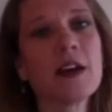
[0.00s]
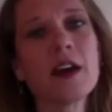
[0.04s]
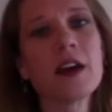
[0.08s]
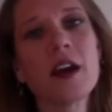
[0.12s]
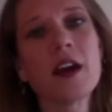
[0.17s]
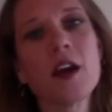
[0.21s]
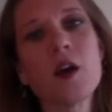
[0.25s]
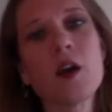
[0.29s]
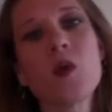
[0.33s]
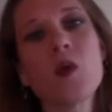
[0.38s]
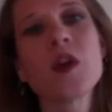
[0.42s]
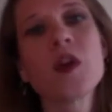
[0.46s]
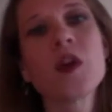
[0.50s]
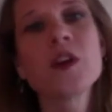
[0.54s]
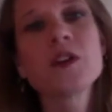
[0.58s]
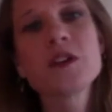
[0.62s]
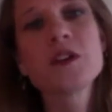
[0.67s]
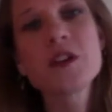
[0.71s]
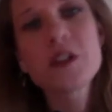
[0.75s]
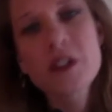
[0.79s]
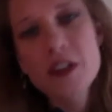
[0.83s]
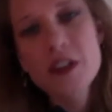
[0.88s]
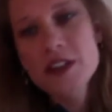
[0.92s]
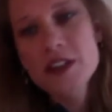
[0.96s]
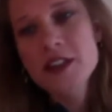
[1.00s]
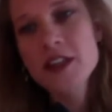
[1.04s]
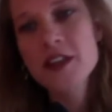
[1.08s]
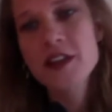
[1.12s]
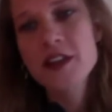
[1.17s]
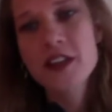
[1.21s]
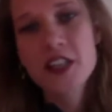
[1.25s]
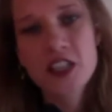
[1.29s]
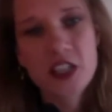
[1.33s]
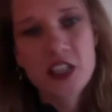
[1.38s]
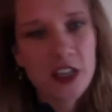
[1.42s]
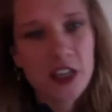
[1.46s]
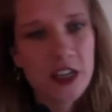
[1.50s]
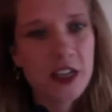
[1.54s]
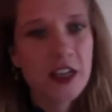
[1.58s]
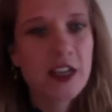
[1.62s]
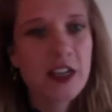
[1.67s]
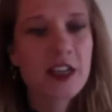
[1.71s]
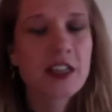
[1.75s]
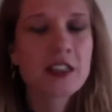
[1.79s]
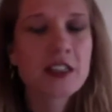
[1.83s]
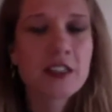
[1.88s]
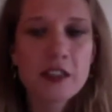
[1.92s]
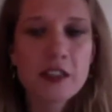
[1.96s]
When you do this initially,
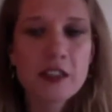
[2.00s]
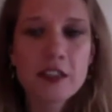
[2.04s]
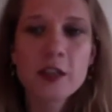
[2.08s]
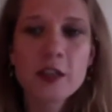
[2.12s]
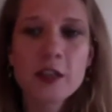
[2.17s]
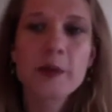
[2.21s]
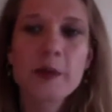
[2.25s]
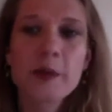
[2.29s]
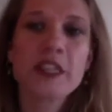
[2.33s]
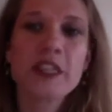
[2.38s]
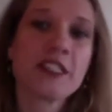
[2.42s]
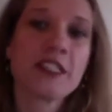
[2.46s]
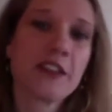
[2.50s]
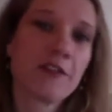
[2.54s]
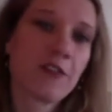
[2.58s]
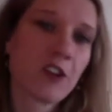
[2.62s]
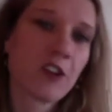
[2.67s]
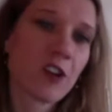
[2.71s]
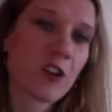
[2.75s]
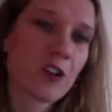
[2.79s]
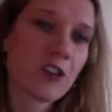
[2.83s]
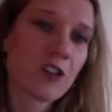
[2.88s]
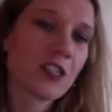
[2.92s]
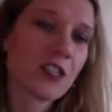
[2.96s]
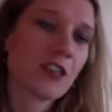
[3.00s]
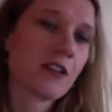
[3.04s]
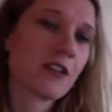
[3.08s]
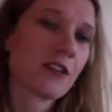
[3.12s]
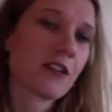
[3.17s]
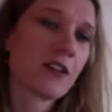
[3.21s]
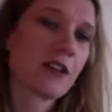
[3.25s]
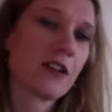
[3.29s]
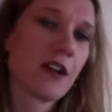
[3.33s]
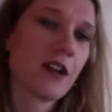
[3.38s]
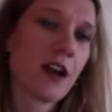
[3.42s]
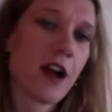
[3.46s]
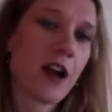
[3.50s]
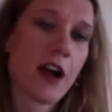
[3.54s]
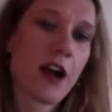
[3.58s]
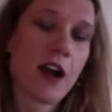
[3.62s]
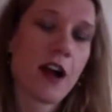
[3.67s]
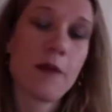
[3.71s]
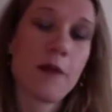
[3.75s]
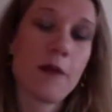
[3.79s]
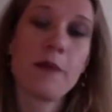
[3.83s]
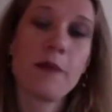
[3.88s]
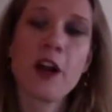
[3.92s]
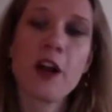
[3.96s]
it's a little bit difficult,
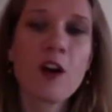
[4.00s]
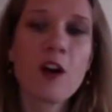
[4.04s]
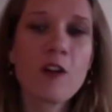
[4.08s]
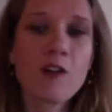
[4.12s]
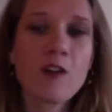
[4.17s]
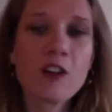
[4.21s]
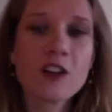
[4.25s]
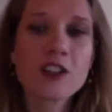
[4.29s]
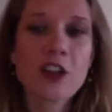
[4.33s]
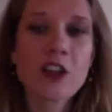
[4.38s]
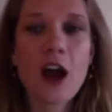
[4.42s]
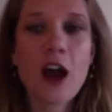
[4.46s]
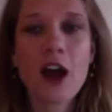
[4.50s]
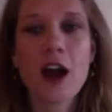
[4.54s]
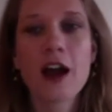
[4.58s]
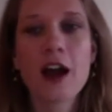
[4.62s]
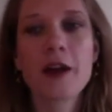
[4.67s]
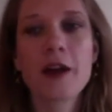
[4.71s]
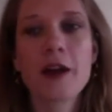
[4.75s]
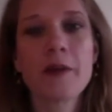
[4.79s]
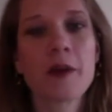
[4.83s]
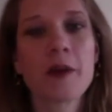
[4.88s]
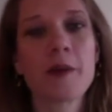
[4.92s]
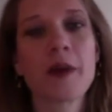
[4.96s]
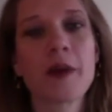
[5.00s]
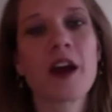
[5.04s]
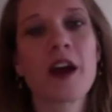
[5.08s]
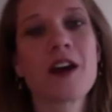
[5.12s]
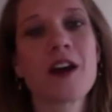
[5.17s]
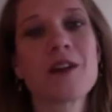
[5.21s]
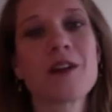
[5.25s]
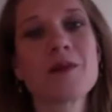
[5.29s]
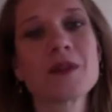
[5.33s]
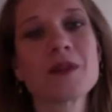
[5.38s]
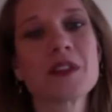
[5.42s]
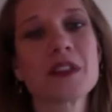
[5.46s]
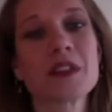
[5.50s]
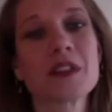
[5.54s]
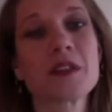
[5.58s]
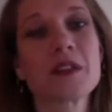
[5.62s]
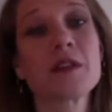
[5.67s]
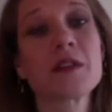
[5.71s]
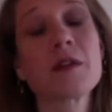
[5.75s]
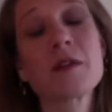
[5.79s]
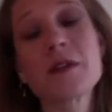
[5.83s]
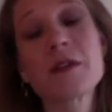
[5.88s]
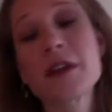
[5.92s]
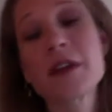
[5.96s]
but over time, it becomes
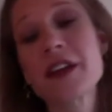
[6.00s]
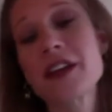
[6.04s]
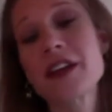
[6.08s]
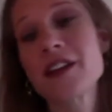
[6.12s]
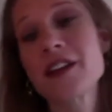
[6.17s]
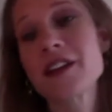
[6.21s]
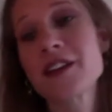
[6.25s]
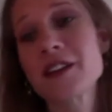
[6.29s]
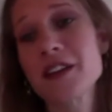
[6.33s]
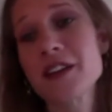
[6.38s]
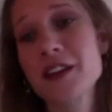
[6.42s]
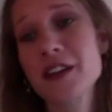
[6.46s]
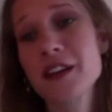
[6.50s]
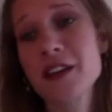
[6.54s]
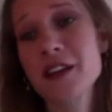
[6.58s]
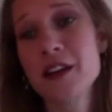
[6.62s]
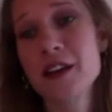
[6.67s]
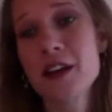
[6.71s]
so easy.